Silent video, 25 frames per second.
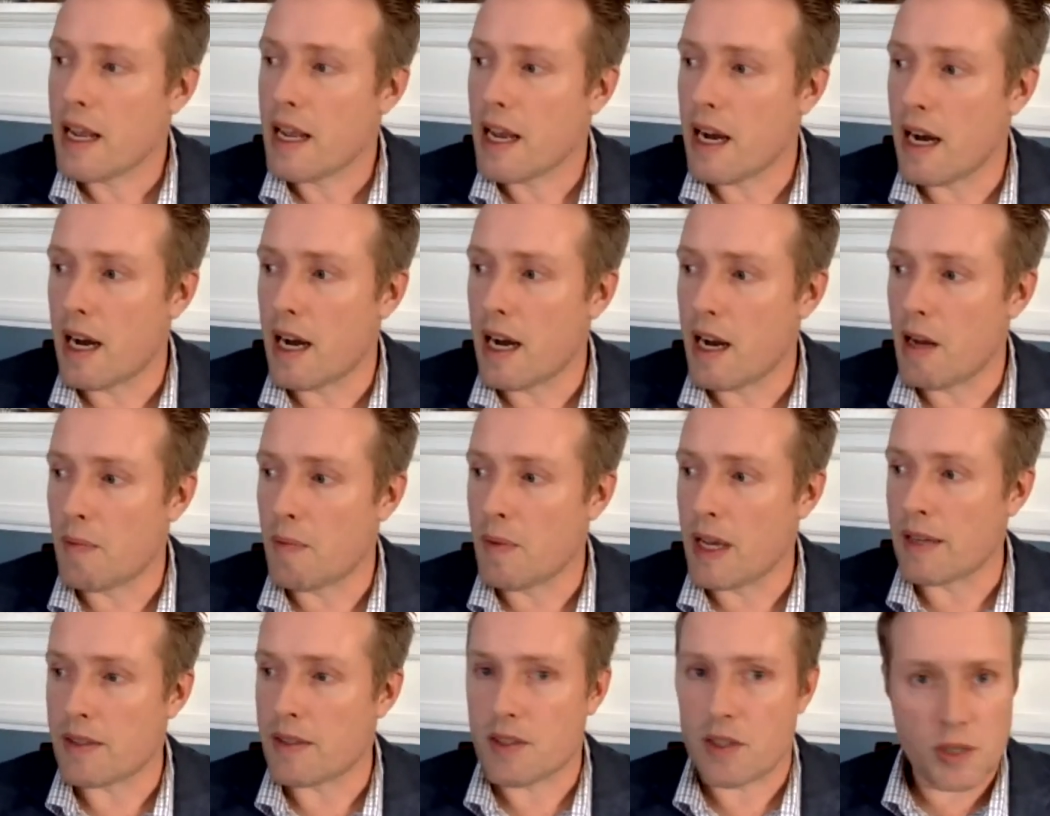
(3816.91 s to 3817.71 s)
um,
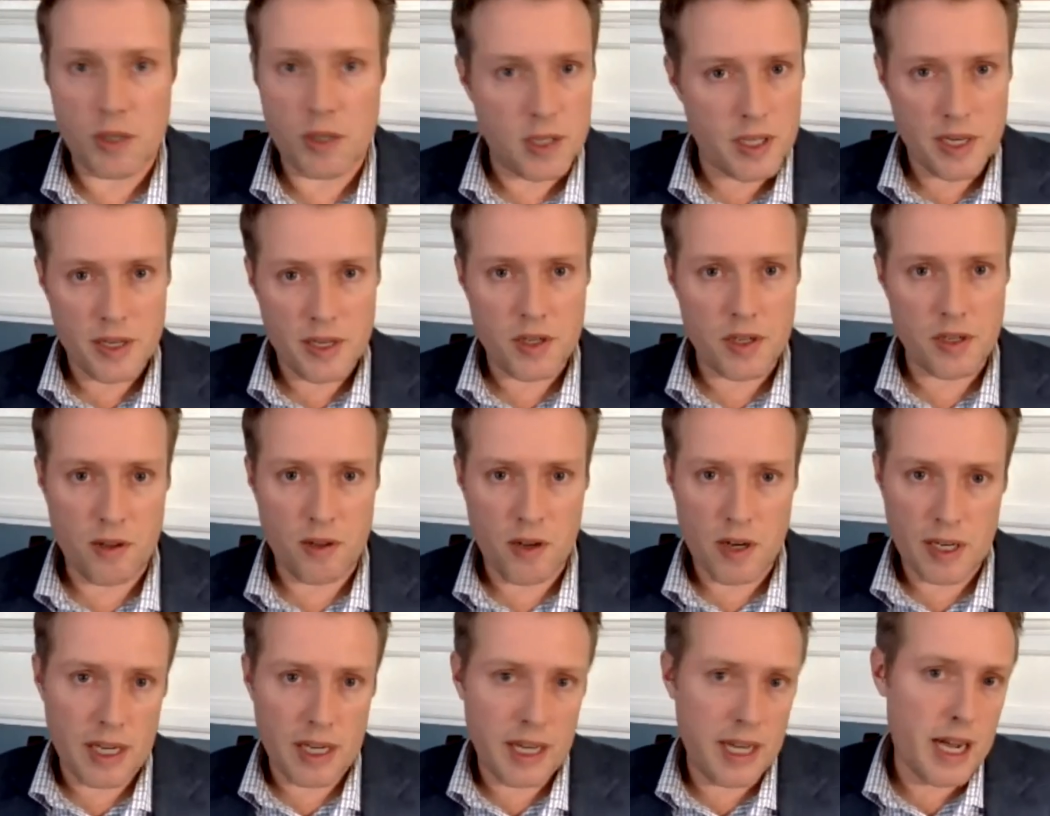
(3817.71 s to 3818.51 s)
that traditional
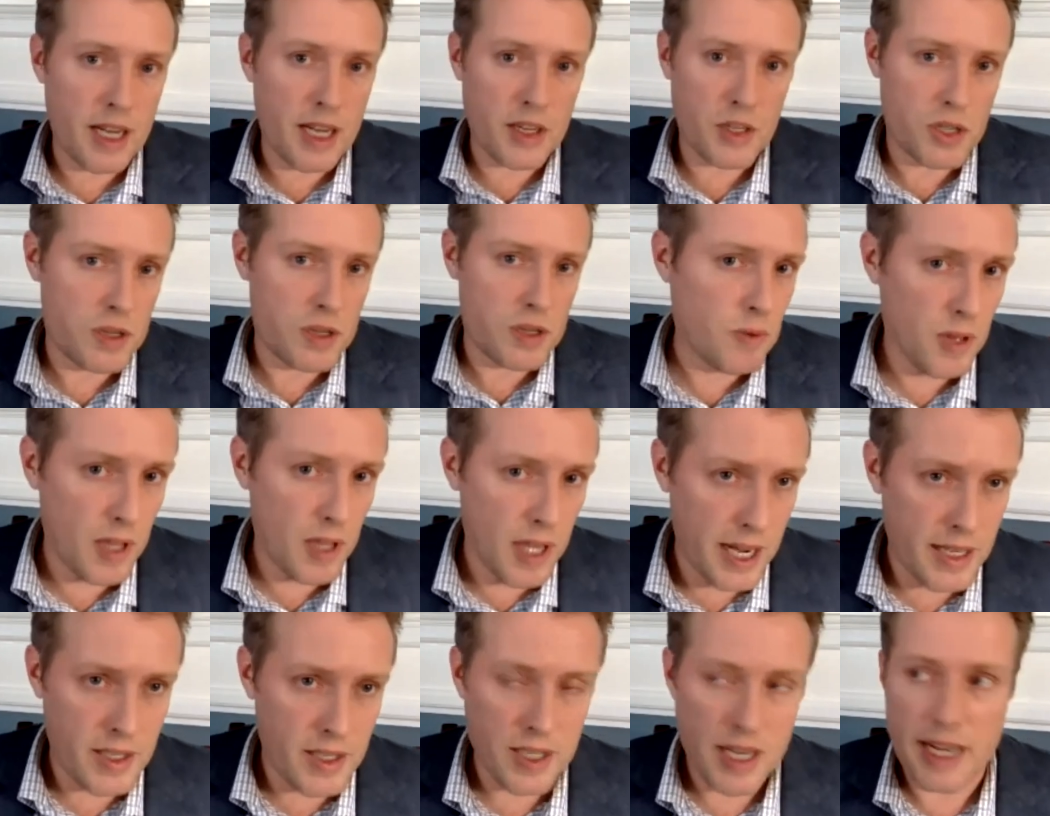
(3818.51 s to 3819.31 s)
archaeology
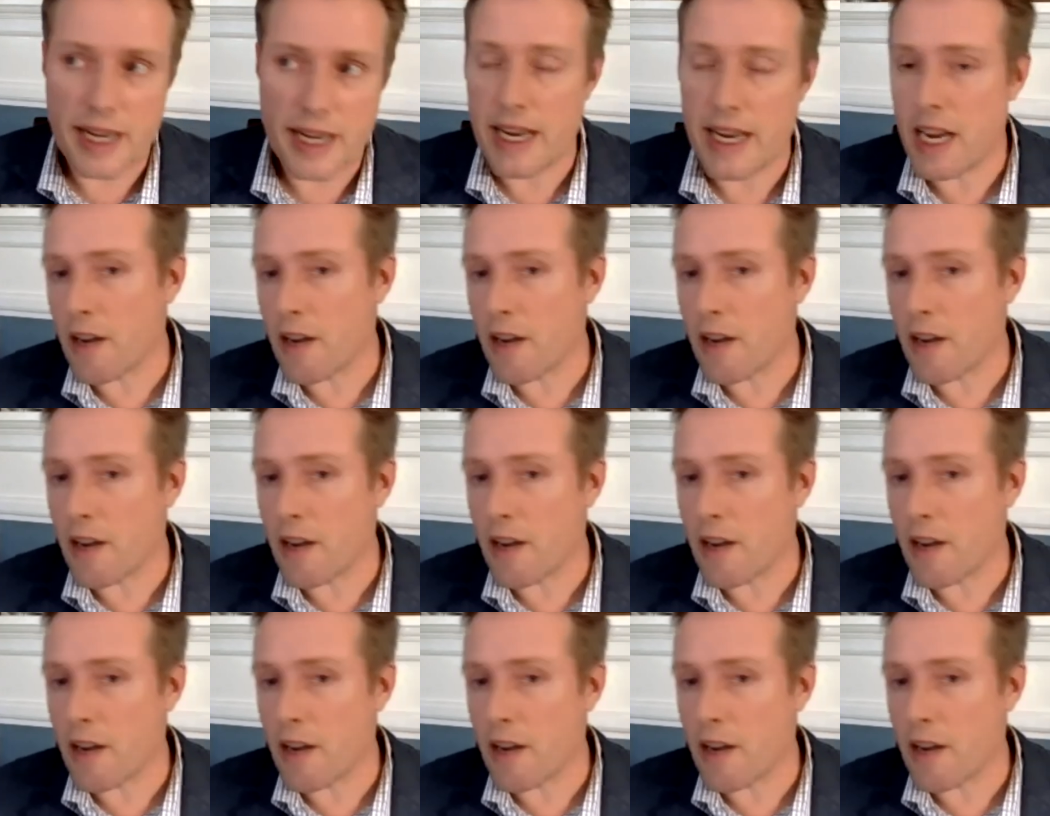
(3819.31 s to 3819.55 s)
relies on.